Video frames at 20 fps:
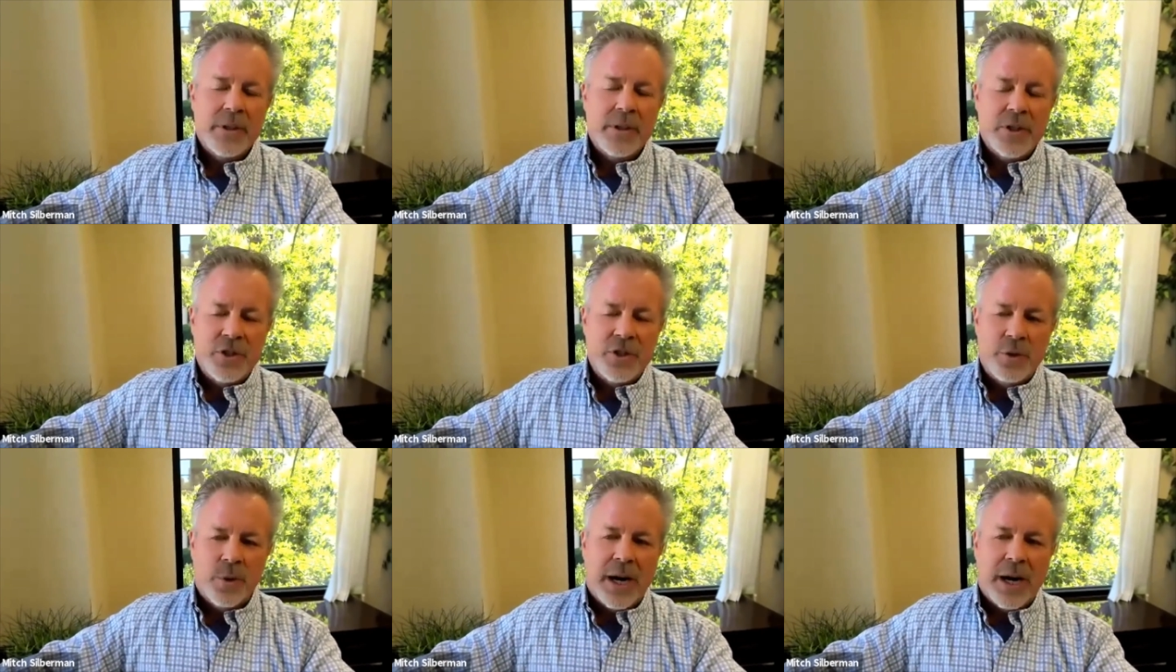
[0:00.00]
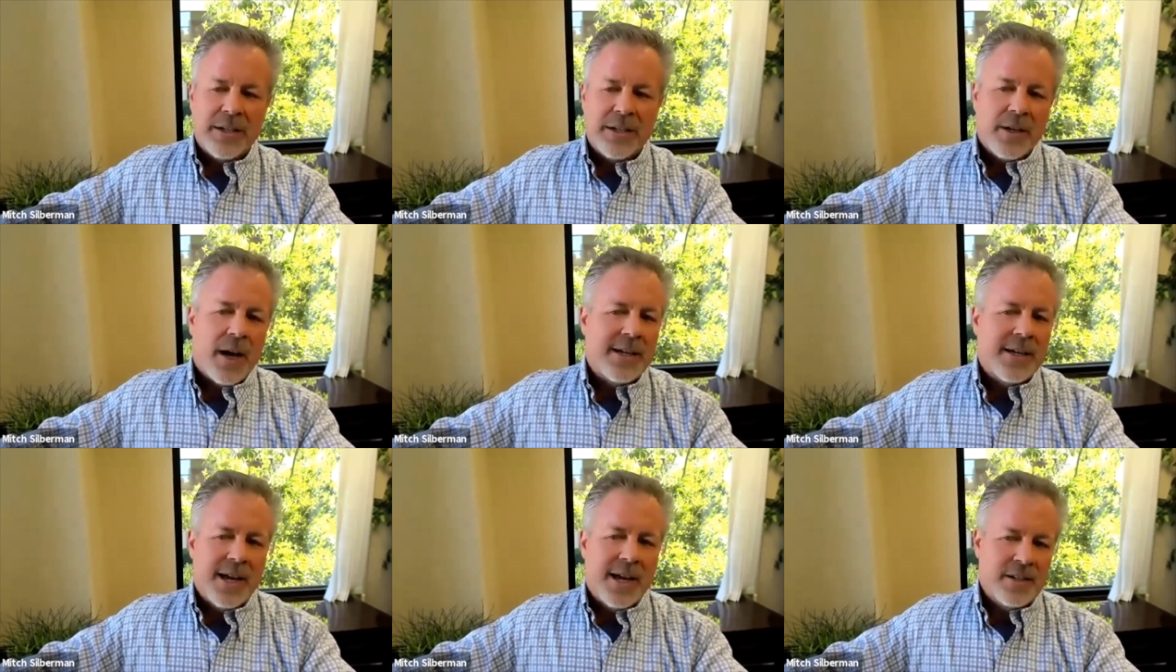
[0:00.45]
She writes
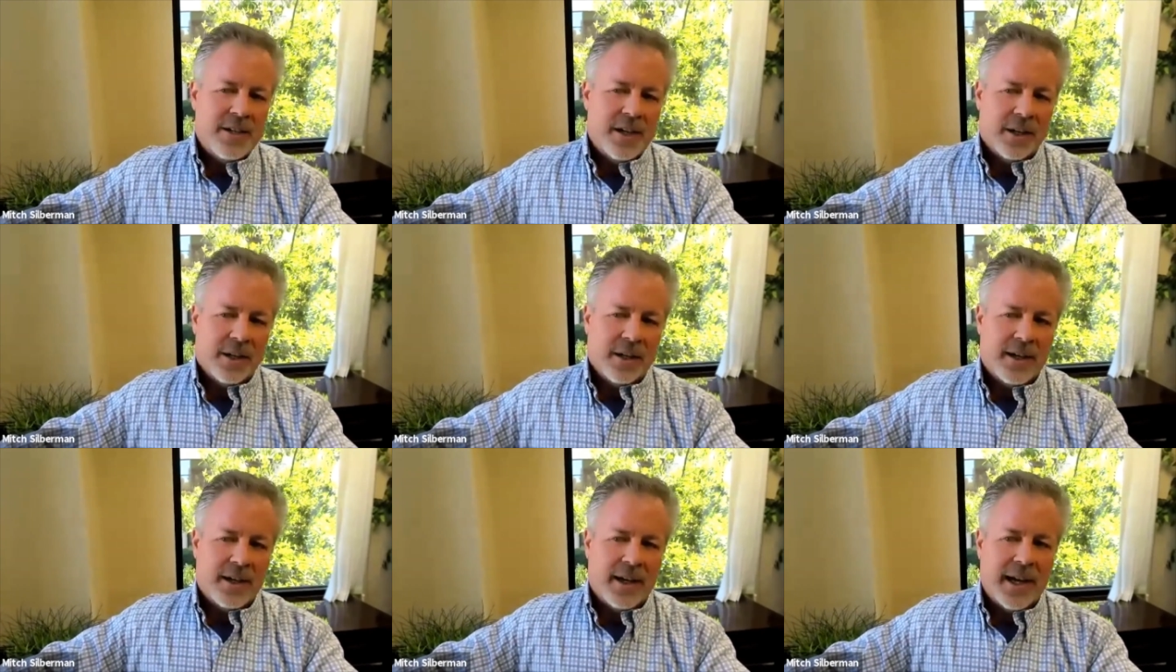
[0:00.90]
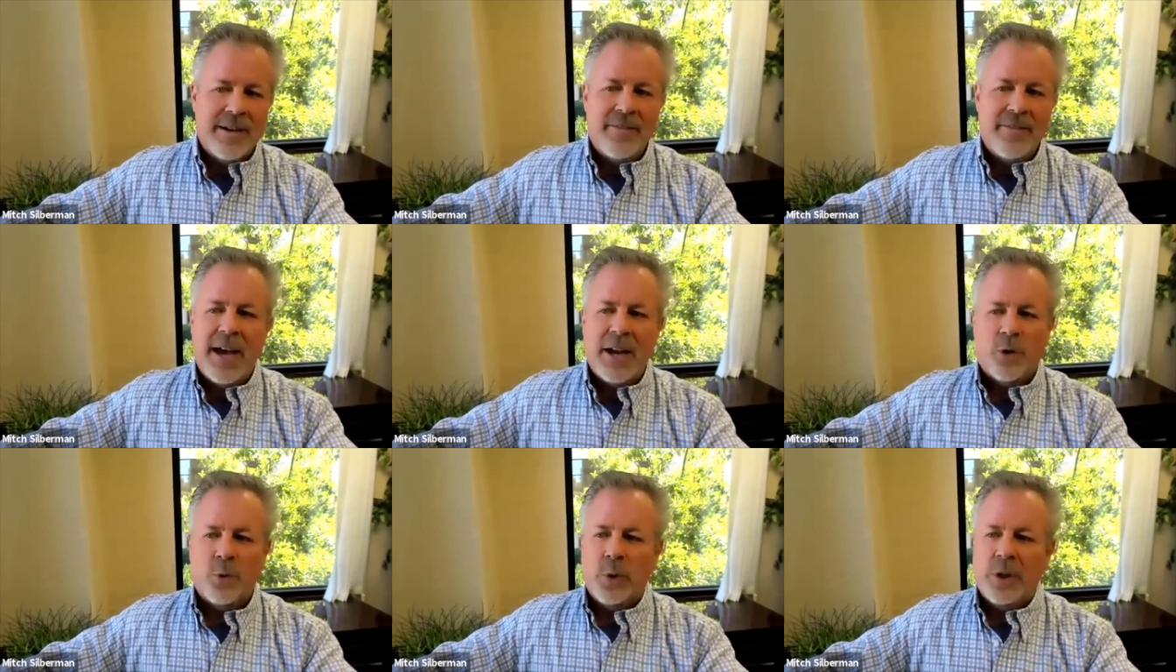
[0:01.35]
Hi, Daniella. I have
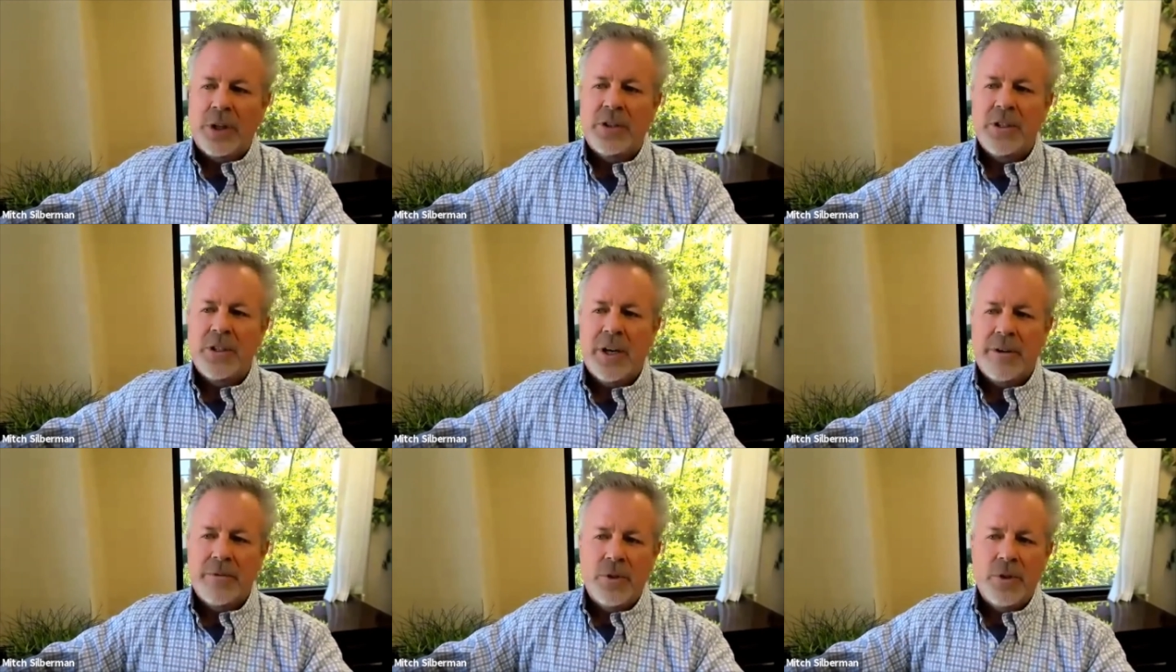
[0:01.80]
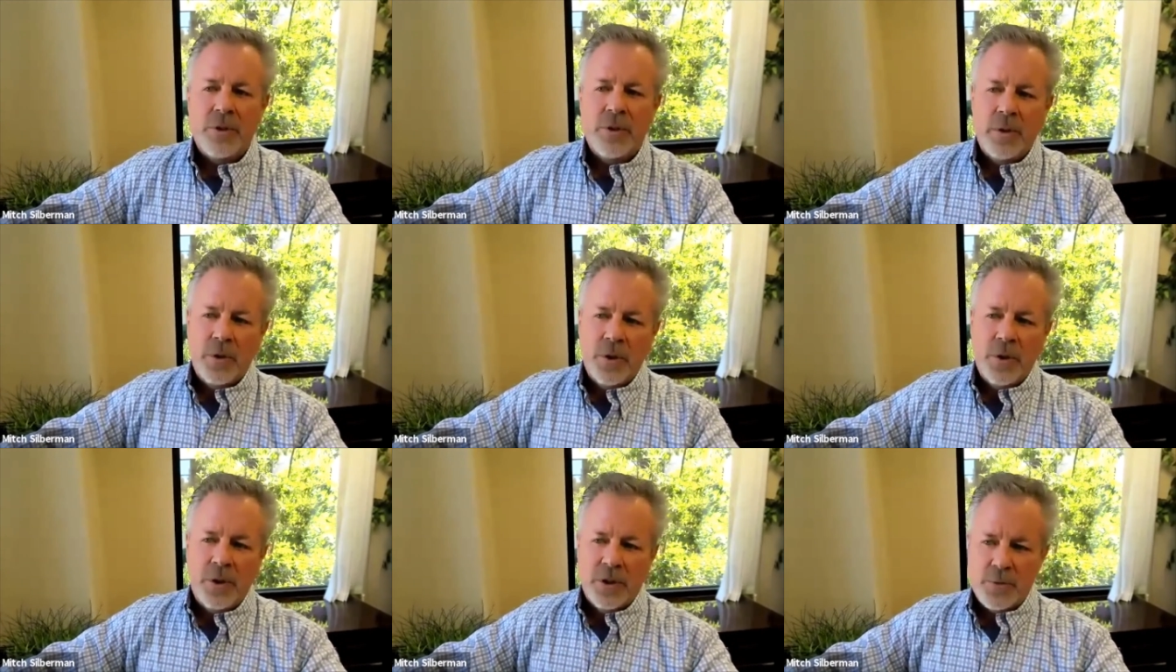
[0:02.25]
had a really tough two
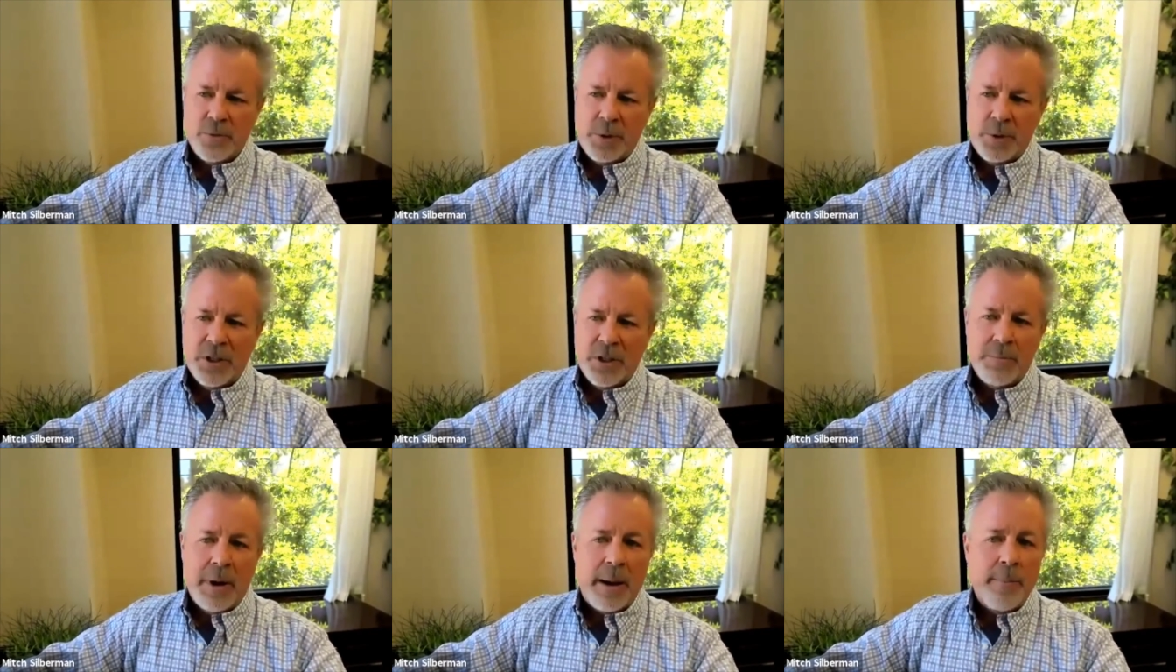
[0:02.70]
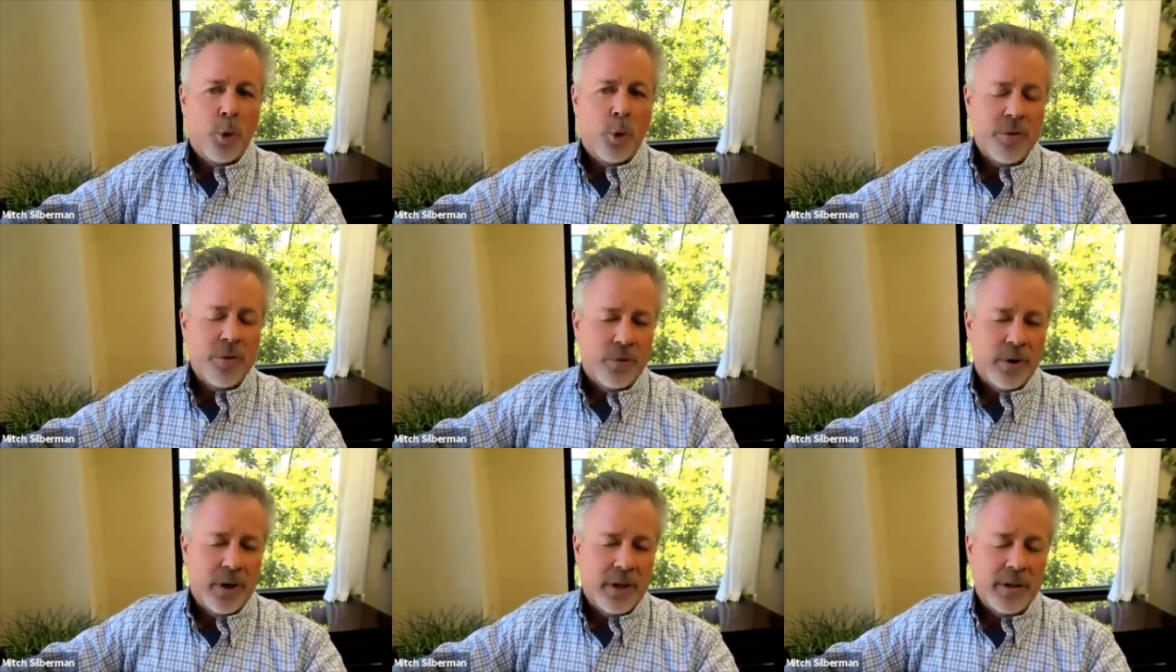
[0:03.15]
years because my
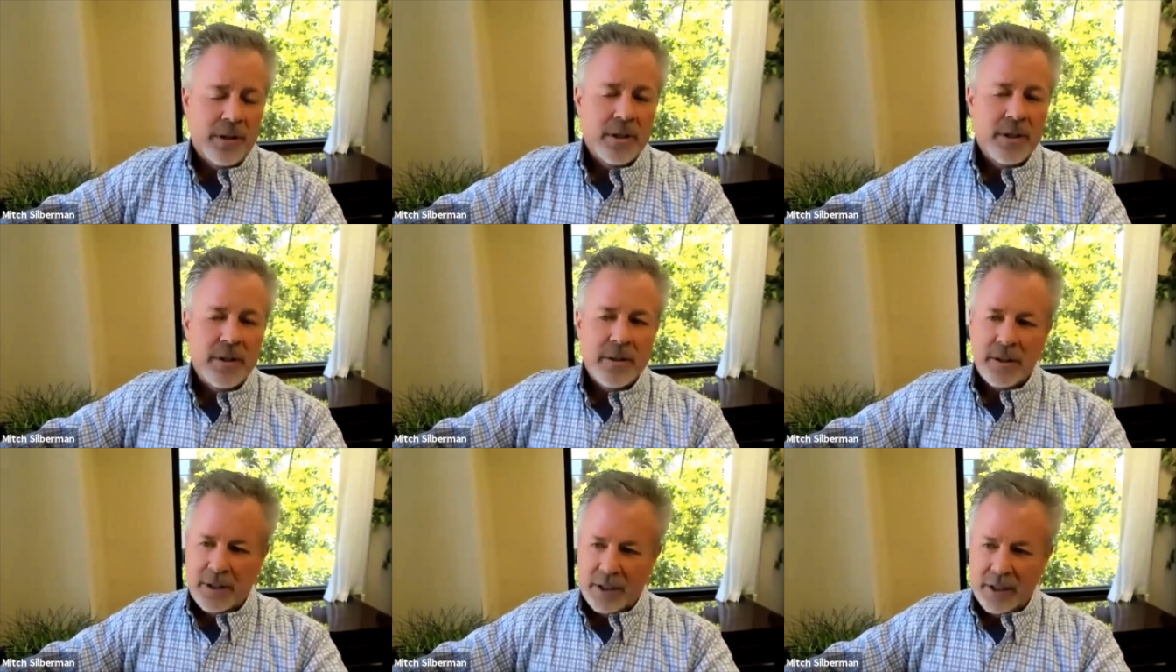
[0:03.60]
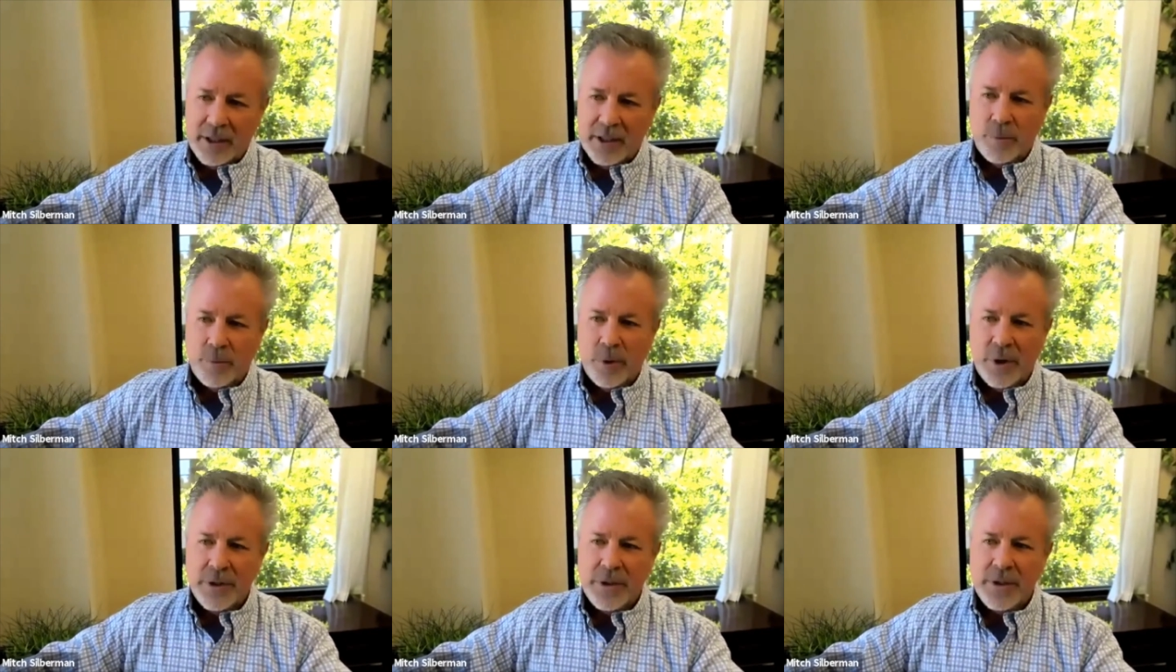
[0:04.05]
boyfriend that I
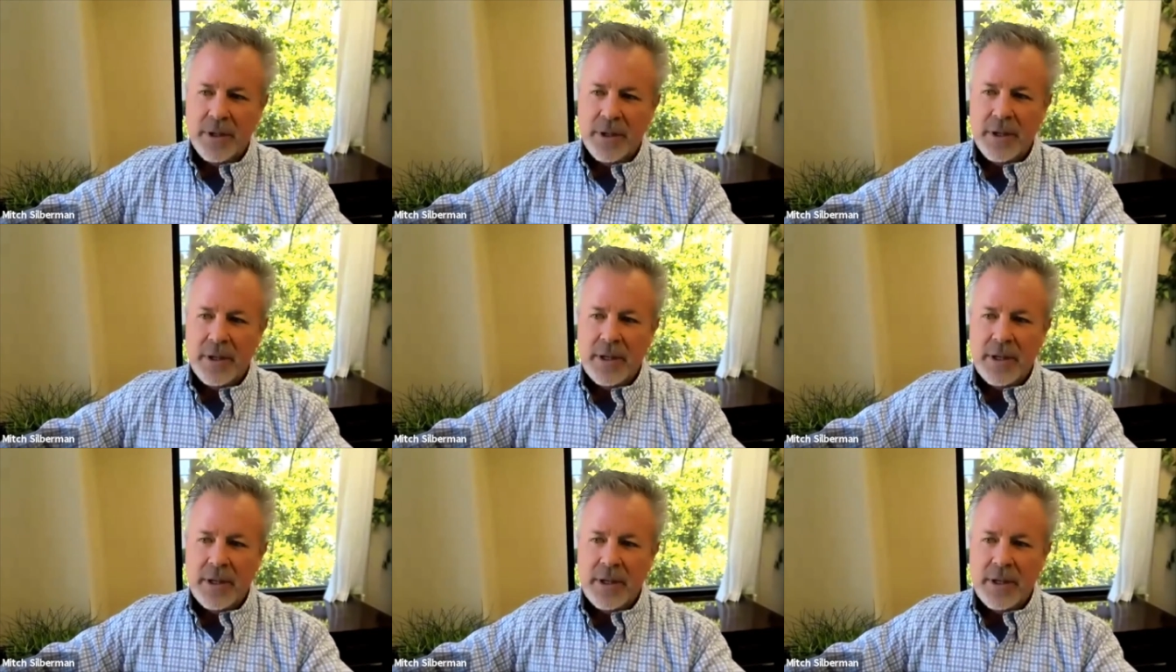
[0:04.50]
live with